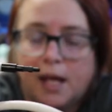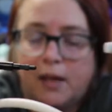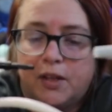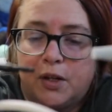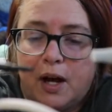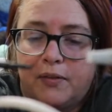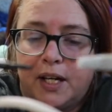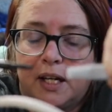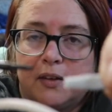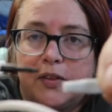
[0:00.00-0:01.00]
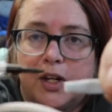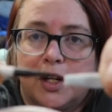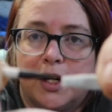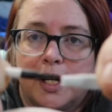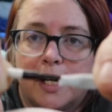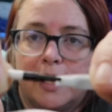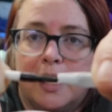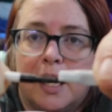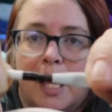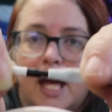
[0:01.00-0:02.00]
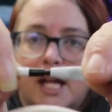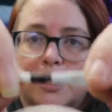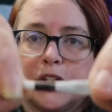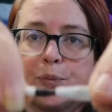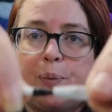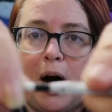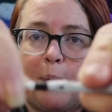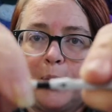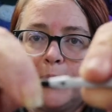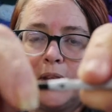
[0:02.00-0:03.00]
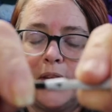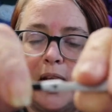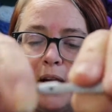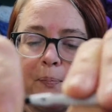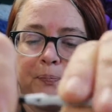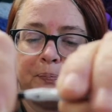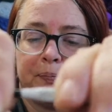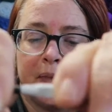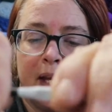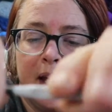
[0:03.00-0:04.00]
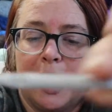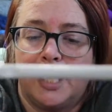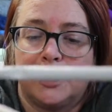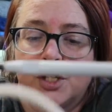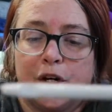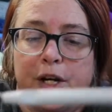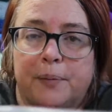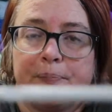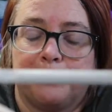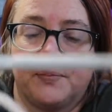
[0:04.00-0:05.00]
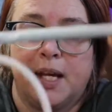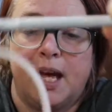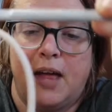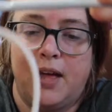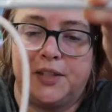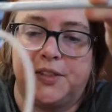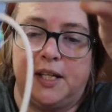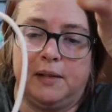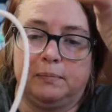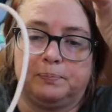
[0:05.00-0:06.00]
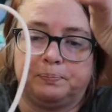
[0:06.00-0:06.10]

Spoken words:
and then you have the end of the hook, and you just pop them in there and you turn it, and that's it.